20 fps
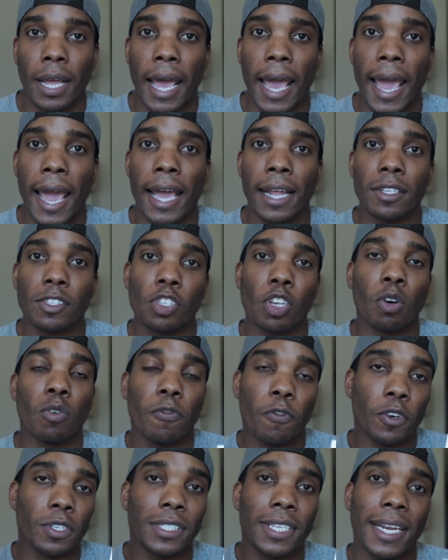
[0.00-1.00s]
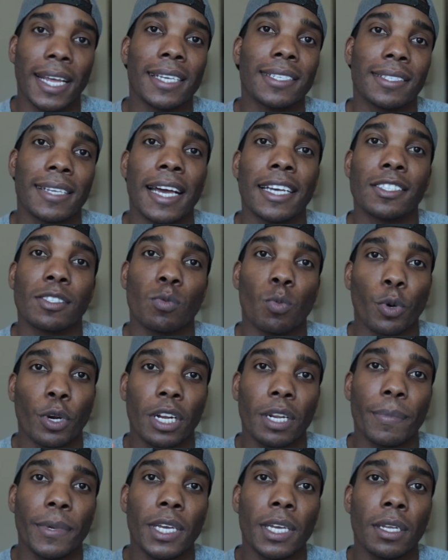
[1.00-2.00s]
And so for today's test, we're
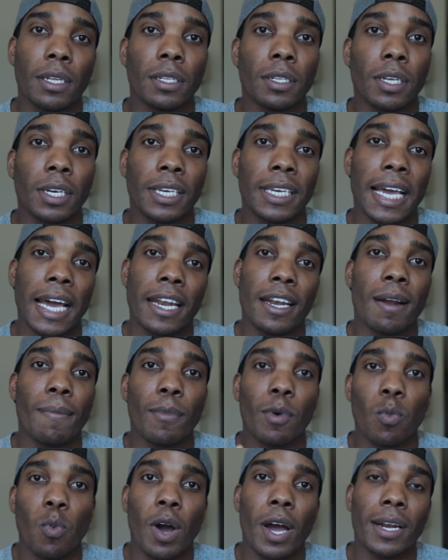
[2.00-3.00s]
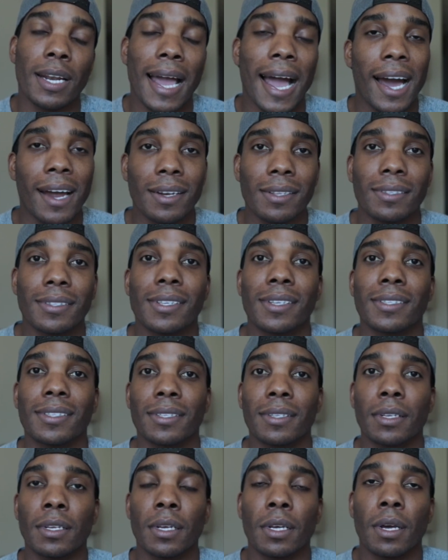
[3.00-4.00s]
going to be looking at number one, how does
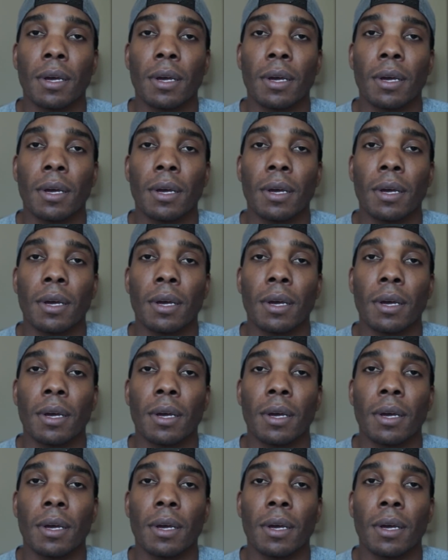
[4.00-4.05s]
this